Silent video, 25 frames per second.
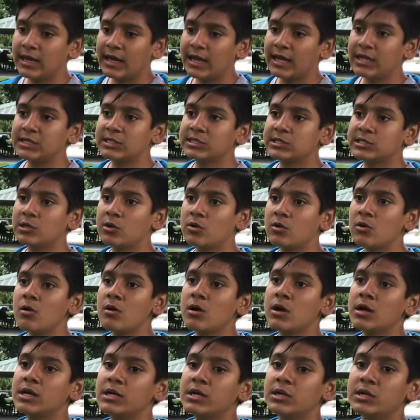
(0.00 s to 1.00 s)
And so
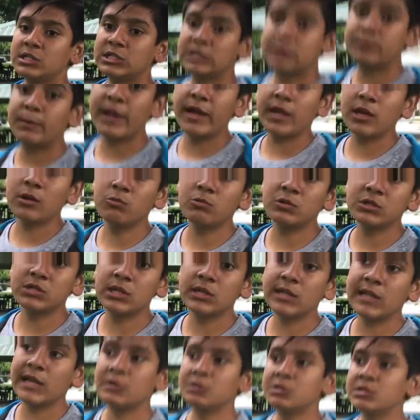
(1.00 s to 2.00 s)
Spain was
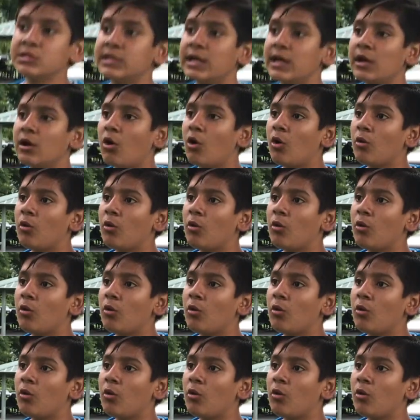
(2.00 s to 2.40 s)
allowed to get